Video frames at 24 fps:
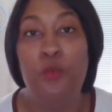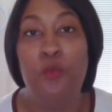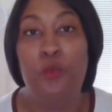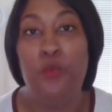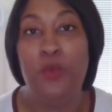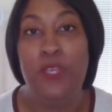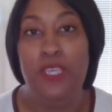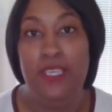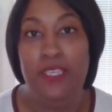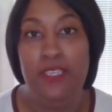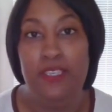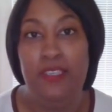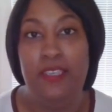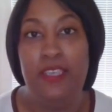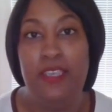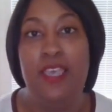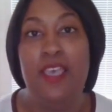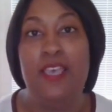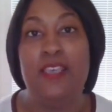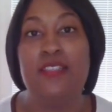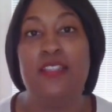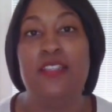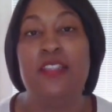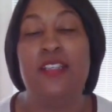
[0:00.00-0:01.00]
We,
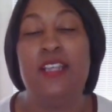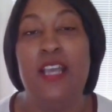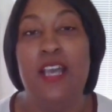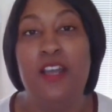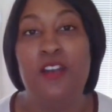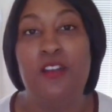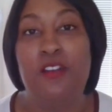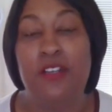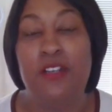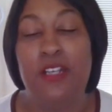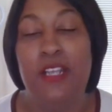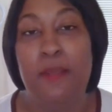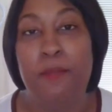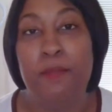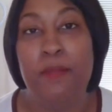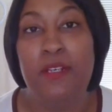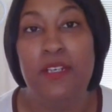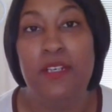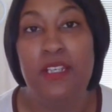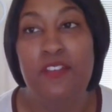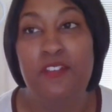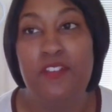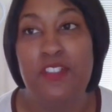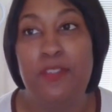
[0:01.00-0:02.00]
as the God-ordained
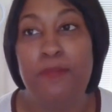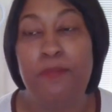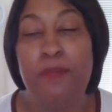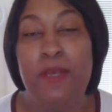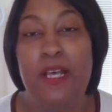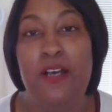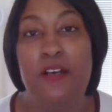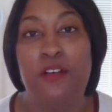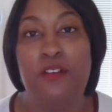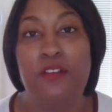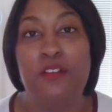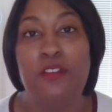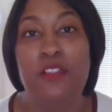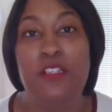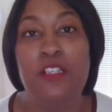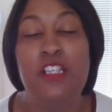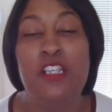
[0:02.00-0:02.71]
believer spouse,